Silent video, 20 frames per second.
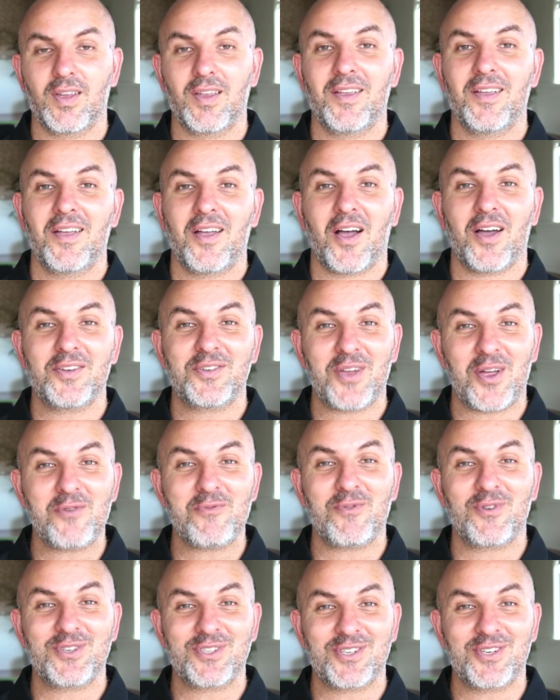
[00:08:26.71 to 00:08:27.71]
I don't
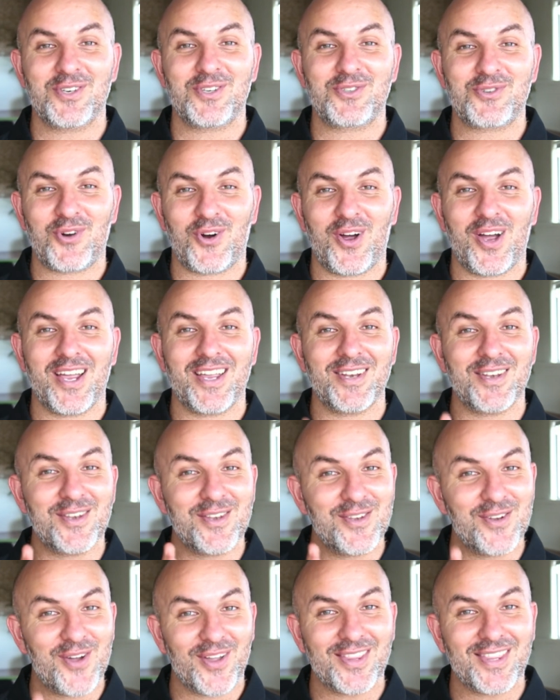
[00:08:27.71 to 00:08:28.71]
want you to try and
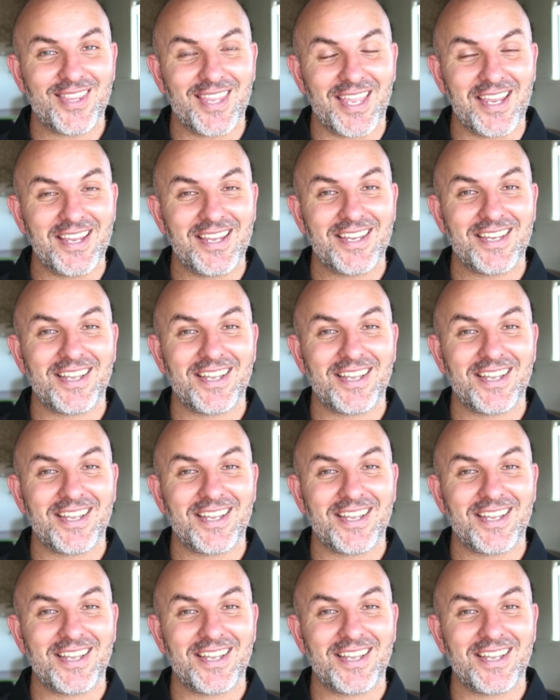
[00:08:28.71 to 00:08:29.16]
not think.